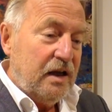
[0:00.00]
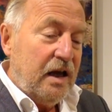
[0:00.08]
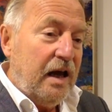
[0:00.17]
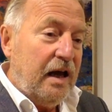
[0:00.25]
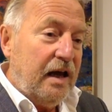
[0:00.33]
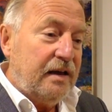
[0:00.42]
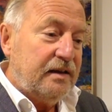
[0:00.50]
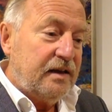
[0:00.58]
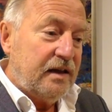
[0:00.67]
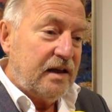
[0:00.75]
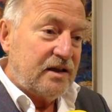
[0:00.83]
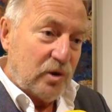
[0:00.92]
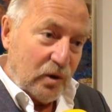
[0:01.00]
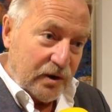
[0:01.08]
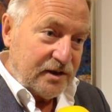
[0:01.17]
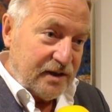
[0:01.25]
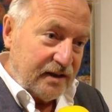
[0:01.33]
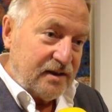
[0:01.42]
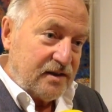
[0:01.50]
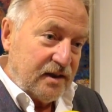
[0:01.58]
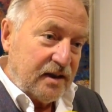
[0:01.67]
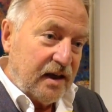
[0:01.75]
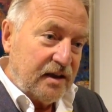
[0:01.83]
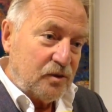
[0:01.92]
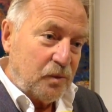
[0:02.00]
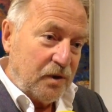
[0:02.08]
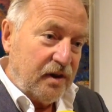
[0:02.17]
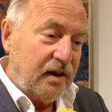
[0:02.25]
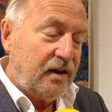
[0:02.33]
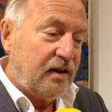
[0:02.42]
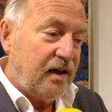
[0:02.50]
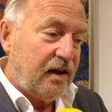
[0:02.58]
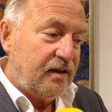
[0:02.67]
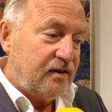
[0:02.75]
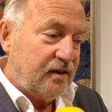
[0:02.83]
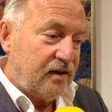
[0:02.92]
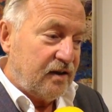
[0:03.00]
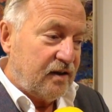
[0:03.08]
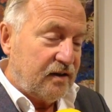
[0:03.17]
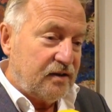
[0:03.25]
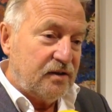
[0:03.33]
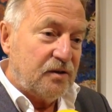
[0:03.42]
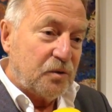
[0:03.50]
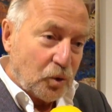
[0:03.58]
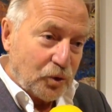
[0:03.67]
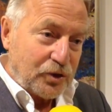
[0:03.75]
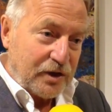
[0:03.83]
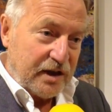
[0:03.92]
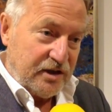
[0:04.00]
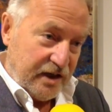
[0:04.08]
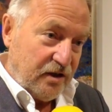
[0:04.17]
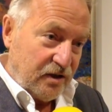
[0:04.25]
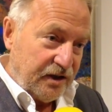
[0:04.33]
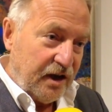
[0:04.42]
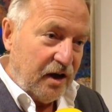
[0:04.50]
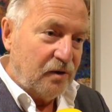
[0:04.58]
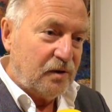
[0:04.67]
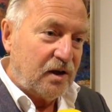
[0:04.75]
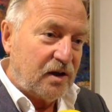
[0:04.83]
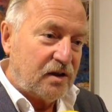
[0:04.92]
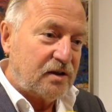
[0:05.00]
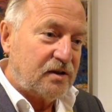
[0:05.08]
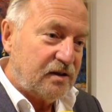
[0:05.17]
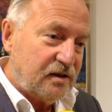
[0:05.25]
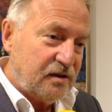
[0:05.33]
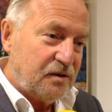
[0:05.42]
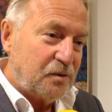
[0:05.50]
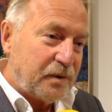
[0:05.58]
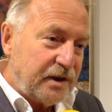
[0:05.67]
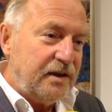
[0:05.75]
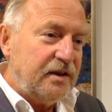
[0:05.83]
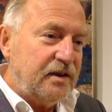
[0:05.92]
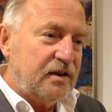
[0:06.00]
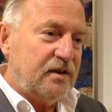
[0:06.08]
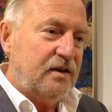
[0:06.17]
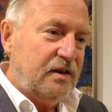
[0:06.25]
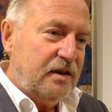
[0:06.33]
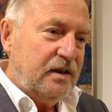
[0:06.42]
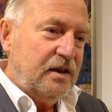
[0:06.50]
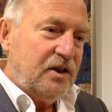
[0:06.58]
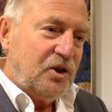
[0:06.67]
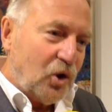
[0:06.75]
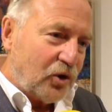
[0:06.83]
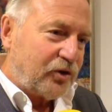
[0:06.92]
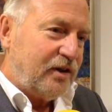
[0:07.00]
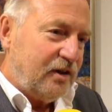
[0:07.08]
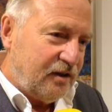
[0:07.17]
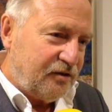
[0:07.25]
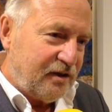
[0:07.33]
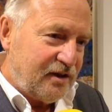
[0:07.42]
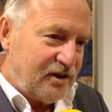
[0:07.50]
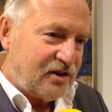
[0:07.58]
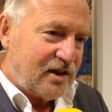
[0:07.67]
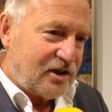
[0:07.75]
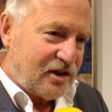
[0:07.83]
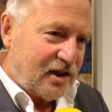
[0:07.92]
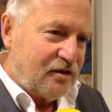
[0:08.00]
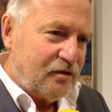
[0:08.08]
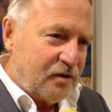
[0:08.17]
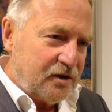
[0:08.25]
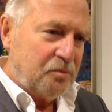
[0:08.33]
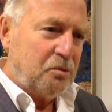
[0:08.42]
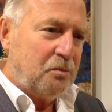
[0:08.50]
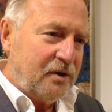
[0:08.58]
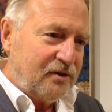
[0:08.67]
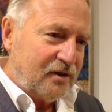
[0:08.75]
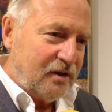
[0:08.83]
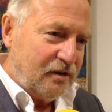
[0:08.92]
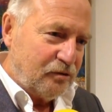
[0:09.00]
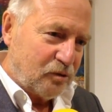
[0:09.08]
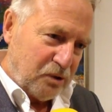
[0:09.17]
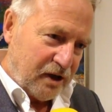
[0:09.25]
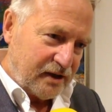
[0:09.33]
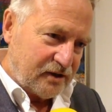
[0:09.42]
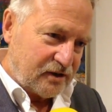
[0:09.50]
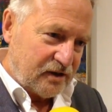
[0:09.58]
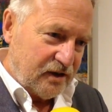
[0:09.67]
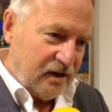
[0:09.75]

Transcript: And as long as that is the case, we think that the rules as they are now are really not in advantage. I say it very diplomatically for players.